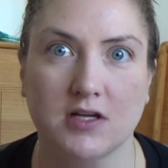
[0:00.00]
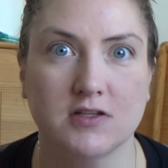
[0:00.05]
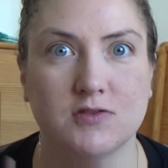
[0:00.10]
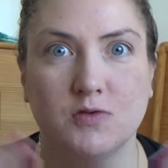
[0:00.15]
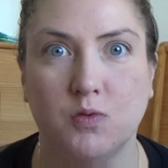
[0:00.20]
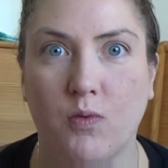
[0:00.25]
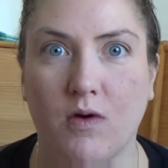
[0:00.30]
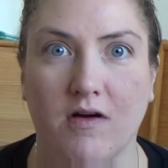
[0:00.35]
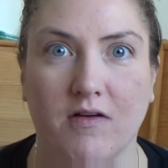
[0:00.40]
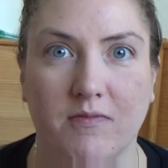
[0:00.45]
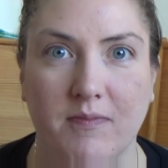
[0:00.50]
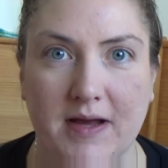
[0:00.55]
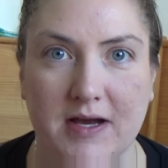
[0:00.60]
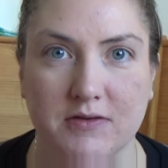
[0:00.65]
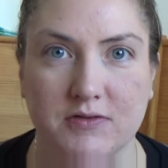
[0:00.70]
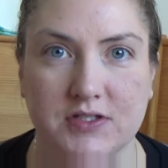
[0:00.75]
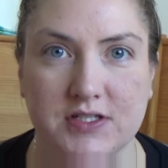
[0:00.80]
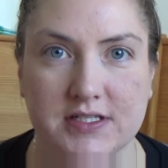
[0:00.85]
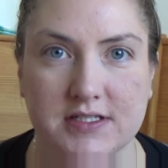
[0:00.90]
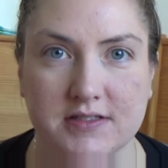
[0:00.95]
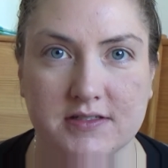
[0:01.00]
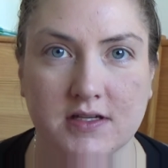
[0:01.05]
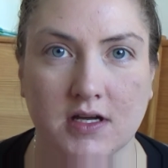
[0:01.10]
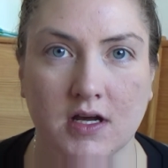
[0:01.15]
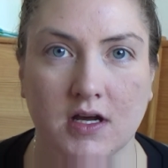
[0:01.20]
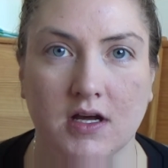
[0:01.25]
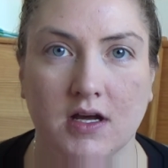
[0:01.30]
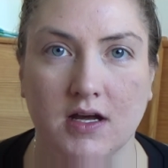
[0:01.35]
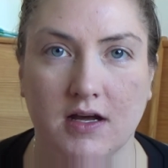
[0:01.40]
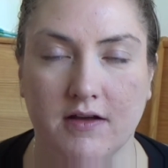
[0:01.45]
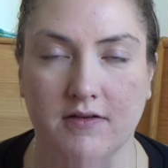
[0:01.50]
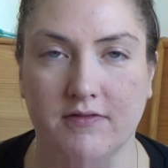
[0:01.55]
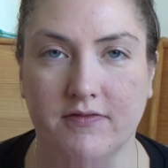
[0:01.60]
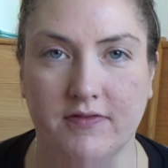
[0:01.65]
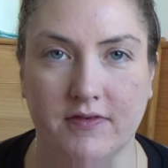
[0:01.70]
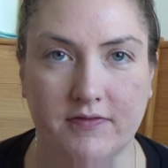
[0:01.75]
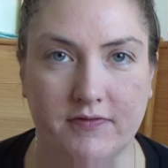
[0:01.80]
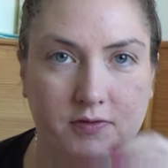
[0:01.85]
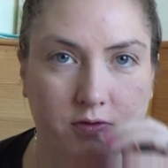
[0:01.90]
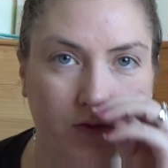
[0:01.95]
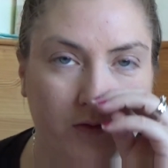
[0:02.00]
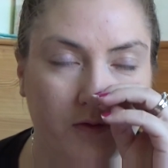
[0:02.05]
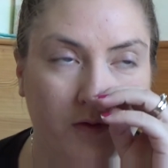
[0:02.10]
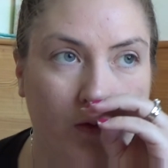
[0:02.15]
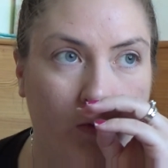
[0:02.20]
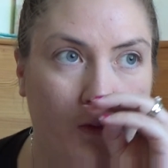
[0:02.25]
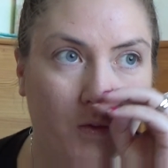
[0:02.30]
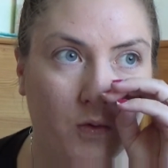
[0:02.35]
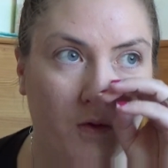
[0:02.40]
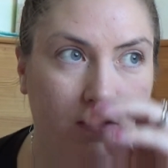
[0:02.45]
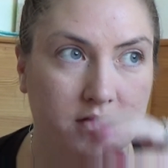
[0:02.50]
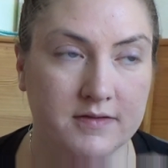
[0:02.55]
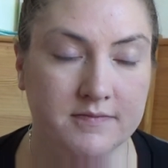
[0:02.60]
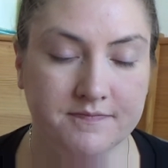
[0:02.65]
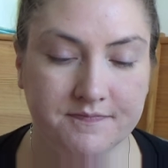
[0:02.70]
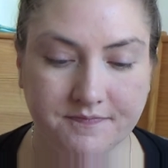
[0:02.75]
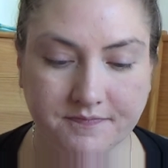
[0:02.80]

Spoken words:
12 pouches of food, or